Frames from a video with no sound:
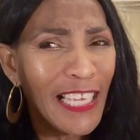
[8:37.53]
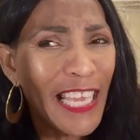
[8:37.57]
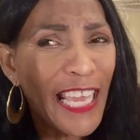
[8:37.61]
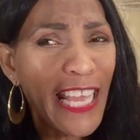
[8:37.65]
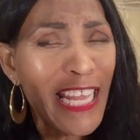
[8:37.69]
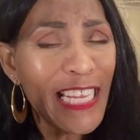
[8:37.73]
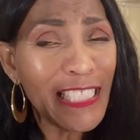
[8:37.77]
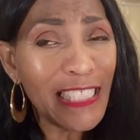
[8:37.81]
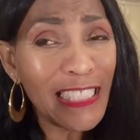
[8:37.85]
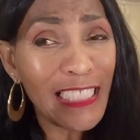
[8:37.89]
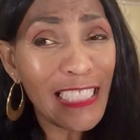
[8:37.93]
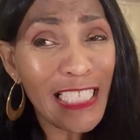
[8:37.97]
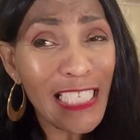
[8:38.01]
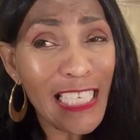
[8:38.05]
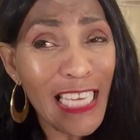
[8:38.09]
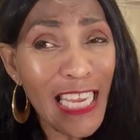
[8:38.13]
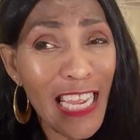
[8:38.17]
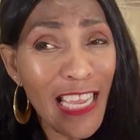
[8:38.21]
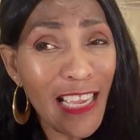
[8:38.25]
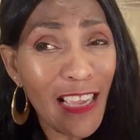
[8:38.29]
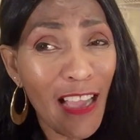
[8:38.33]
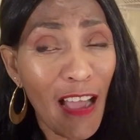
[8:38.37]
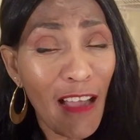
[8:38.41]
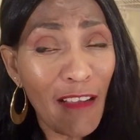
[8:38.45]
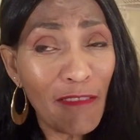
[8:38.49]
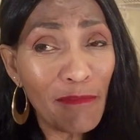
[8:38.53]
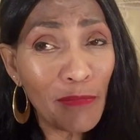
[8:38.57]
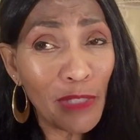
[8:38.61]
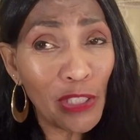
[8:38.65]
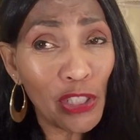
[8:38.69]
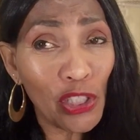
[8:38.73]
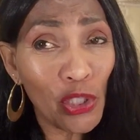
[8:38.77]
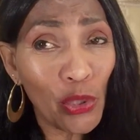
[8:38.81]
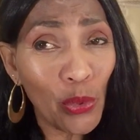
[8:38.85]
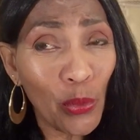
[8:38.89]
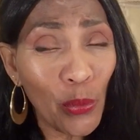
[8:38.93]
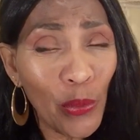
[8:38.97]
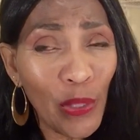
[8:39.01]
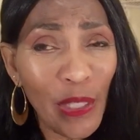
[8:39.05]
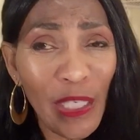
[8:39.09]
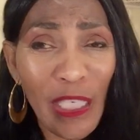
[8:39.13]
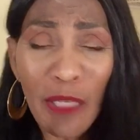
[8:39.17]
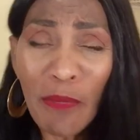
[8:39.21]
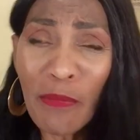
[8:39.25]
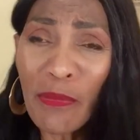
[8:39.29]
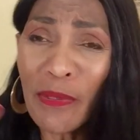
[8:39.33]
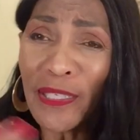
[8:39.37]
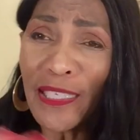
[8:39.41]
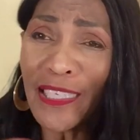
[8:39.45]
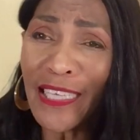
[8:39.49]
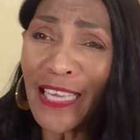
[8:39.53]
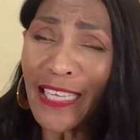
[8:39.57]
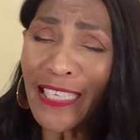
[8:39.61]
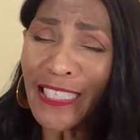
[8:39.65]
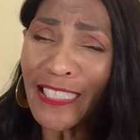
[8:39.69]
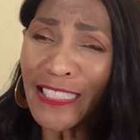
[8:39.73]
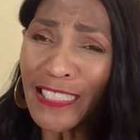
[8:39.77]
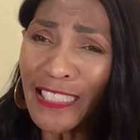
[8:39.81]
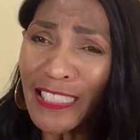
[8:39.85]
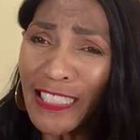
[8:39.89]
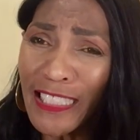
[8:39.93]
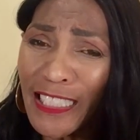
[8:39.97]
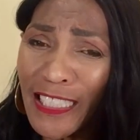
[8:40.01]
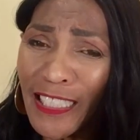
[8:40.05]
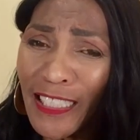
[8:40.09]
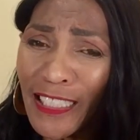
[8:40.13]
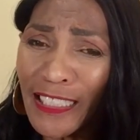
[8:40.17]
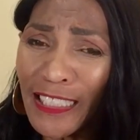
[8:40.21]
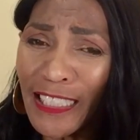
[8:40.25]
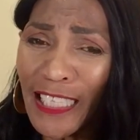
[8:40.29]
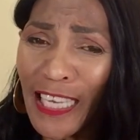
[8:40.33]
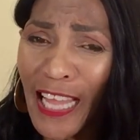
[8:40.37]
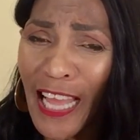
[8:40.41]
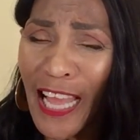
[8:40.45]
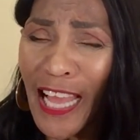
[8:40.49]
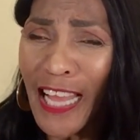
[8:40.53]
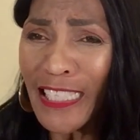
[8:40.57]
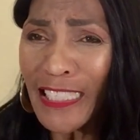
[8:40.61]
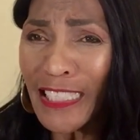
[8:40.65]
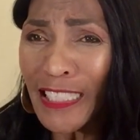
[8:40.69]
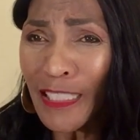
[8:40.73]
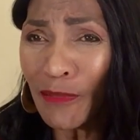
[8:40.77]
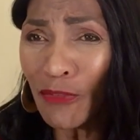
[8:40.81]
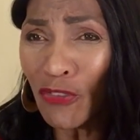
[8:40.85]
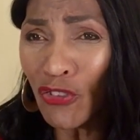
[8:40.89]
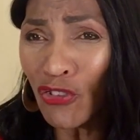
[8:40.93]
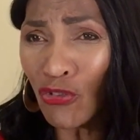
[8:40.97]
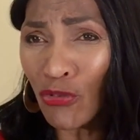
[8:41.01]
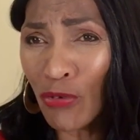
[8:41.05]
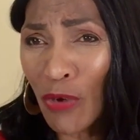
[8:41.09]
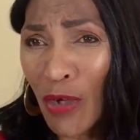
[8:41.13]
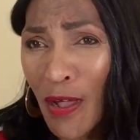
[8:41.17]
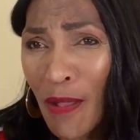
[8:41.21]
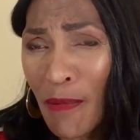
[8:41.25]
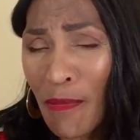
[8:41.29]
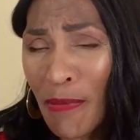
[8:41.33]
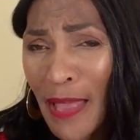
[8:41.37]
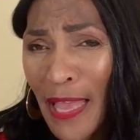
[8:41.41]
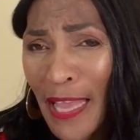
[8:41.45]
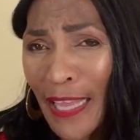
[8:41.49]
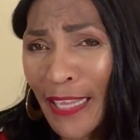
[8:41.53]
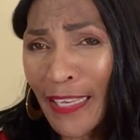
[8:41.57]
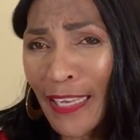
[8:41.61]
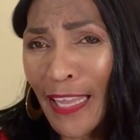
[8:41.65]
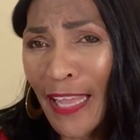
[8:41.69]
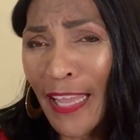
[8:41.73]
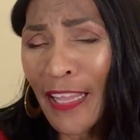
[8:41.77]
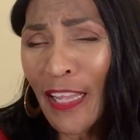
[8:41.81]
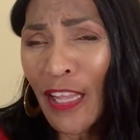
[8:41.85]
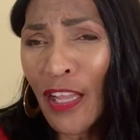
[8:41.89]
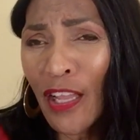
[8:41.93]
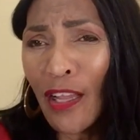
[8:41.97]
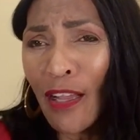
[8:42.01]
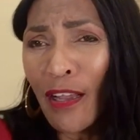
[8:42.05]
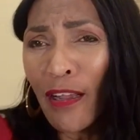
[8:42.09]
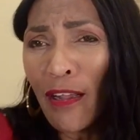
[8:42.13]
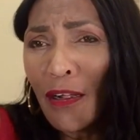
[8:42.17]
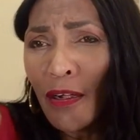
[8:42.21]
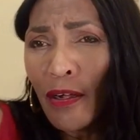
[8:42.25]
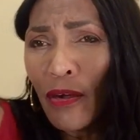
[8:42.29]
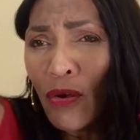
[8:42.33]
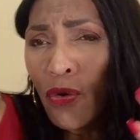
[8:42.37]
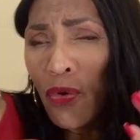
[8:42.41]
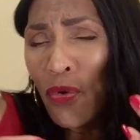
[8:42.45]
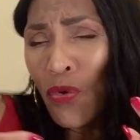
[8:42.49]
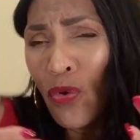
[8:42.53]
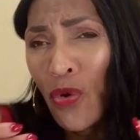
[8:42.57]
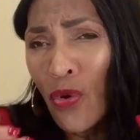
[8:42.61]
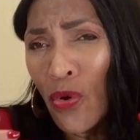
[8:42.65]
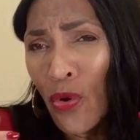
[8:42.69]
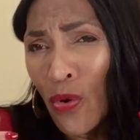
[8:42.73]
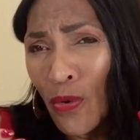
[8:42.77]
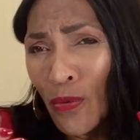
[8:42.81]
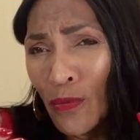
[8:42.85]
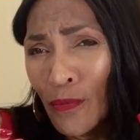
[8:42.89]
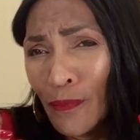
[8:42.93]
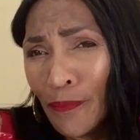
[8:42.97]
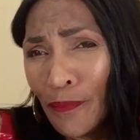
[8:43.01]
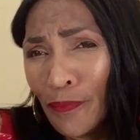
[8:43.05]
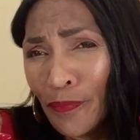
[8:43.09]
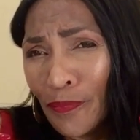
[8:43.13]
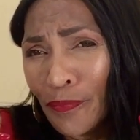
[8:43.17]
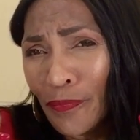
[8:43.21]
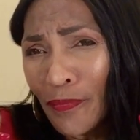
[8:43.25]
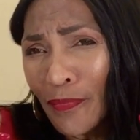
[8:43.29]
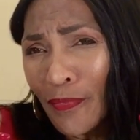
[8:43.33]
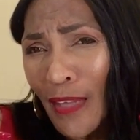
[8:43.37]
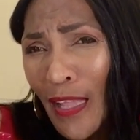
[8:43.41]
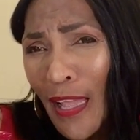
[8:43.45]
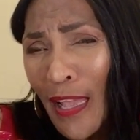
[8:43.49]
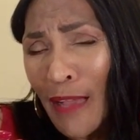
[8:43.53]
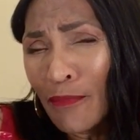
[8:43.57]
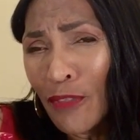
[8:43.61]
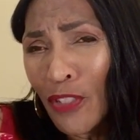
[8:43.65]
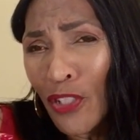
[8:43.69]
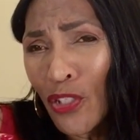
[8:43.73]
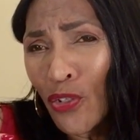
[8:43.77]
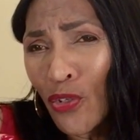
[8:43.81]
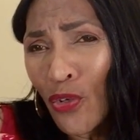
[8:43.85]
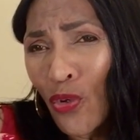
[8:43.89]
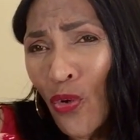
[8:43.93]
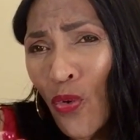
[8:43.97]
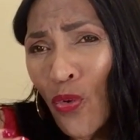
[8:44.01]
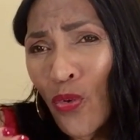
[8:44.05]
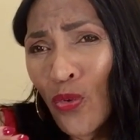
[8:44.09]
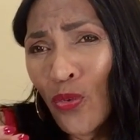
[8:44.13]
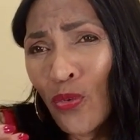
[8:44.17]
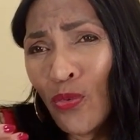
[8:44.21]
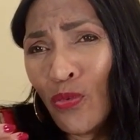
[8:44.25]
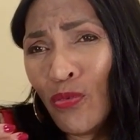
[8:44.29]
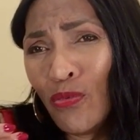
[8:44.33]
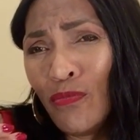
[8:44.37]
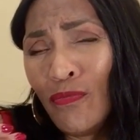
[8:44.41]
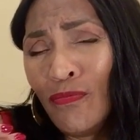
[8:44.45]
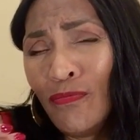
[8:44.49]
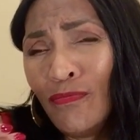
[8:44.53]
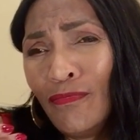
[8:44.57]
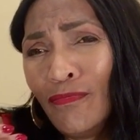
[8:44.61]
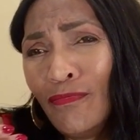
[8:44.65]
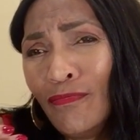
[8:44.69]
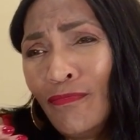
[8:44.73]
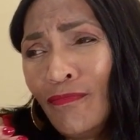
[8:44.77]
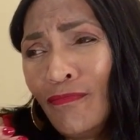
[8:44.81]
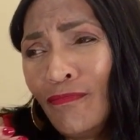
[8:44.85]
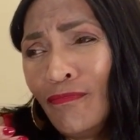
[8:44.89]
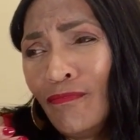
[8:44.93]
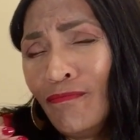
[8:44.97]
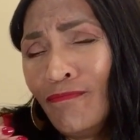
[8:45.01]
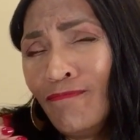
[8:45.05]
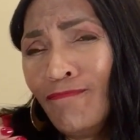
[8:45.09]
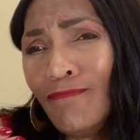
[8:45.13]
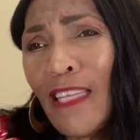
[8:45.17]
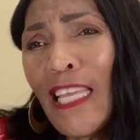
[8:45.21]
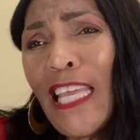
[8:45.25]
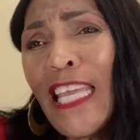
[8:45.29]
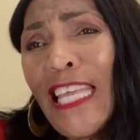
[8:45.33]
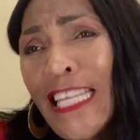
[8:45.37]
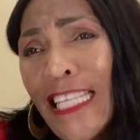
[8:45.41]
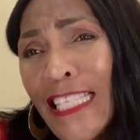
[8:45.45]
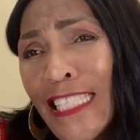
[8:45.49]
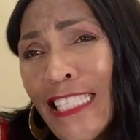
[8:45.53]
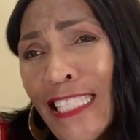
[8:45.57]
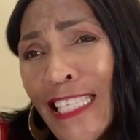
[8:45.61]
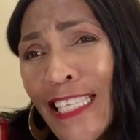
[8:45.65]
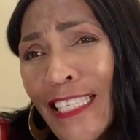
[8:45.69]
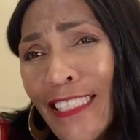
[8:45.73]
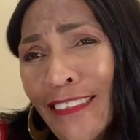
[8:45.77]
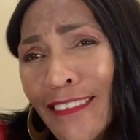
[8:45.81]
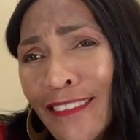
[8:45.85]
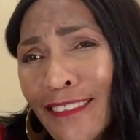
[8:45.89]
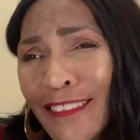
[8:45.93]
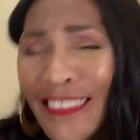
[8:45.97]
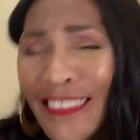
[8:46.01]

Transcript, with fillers: instinct of maturity, but yet and still it has some drawback like, oh, I'm so innocent.